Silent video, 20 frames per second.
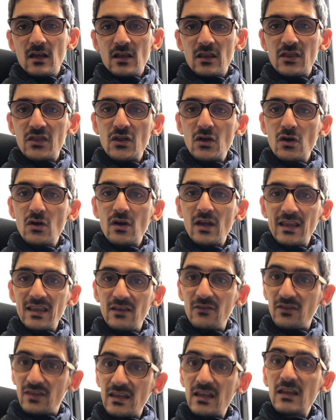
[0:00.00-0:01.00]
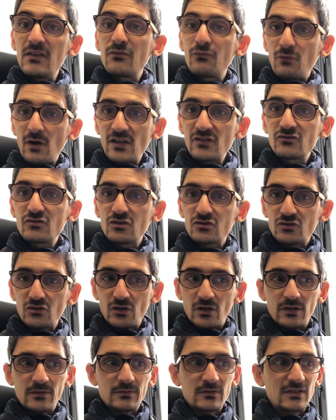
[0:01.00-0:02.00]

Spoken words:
The infrastructure.